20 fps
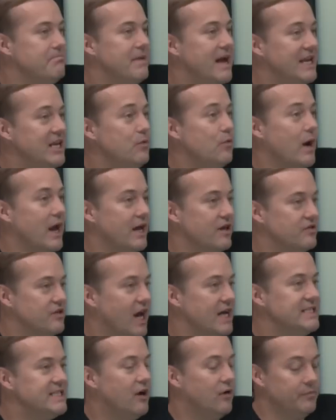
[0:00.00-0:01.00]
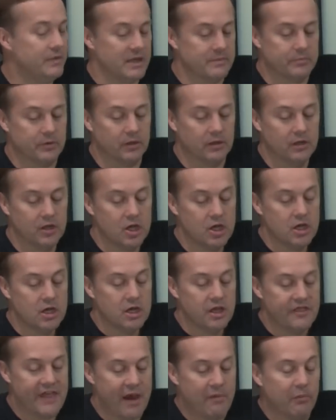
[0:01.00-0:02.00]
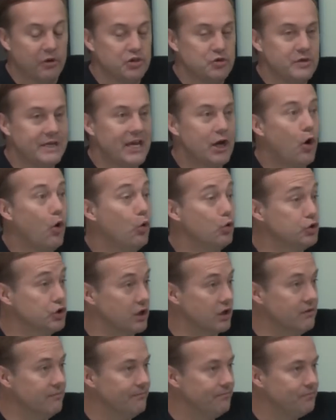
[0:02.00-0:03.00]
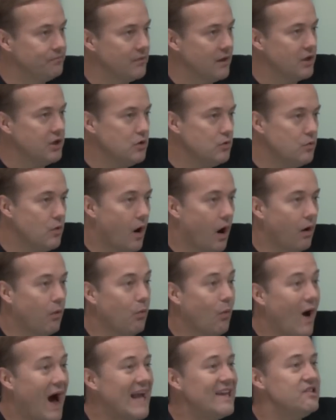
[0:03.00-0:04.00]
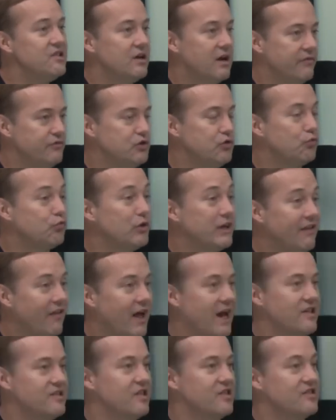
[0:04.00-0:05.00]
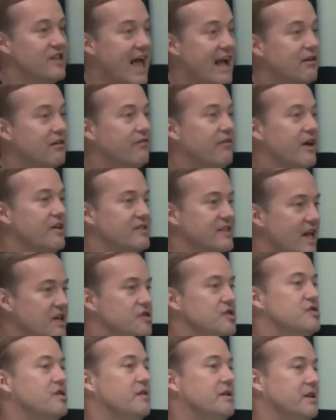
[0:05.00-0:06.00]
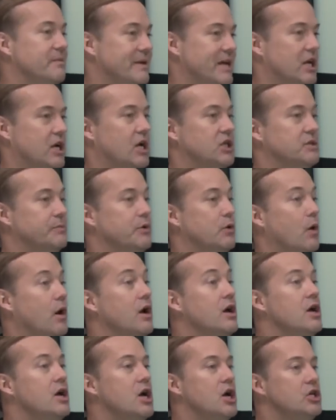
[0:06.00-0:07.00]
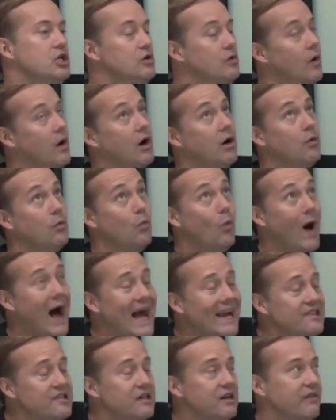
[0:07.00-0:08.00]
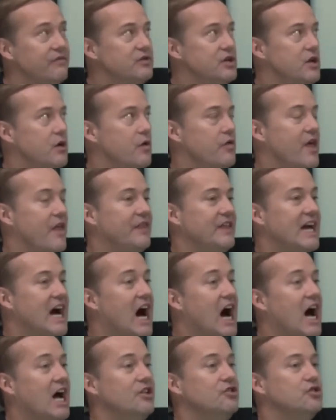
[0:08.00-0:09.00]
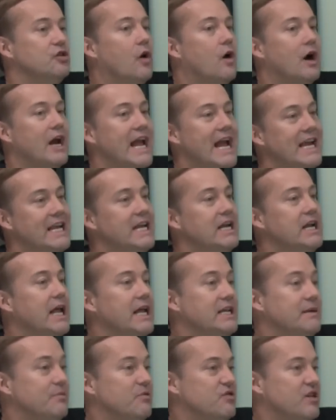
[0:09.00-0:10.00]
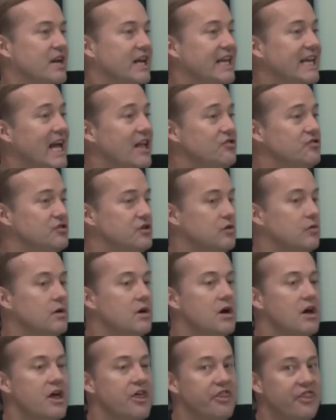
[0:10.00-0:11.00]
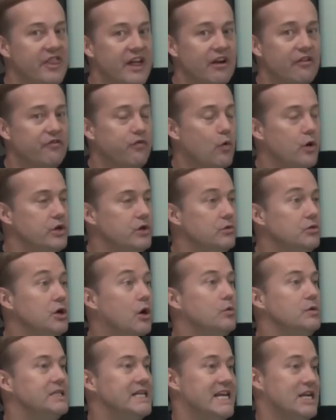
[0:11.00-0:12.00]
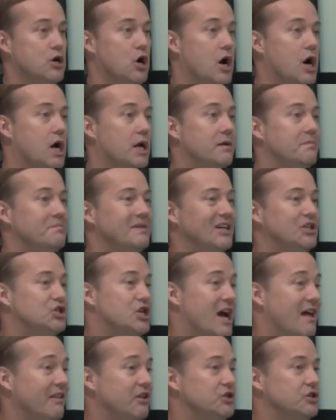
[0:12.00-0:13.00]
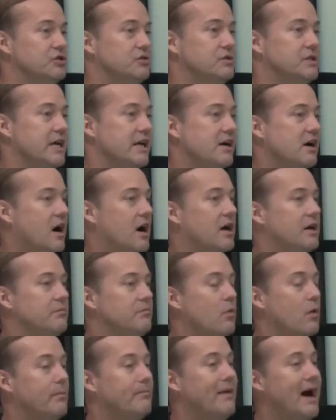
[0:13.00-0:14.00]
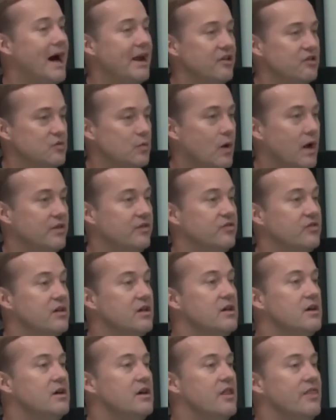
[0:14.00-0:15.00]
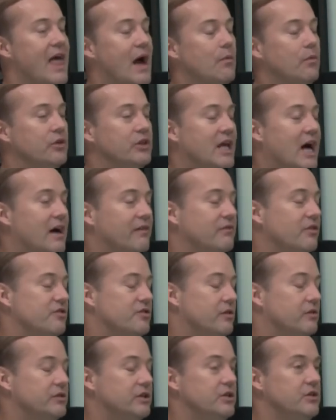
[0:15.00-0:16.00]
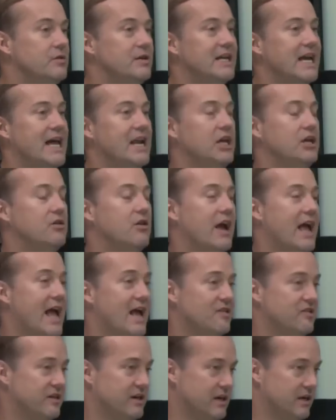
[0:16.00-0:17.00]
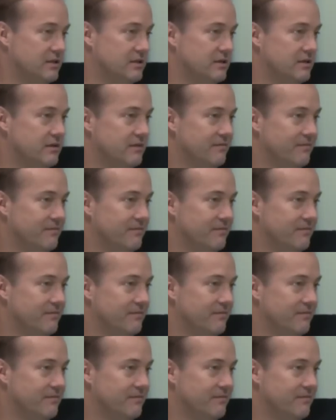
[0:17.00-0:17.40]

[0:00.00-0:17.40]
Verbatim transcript: many ways. I tell people that when you get older, you are wise enough to realize the sacrifice necessary to be an entrepreneur. You Correct. are wise enough to know that the odds are 80 to 90% against you. Correct. Therefore, you don't take on big challenges. You take on more modest ones that will not result in you getting your ass kicked.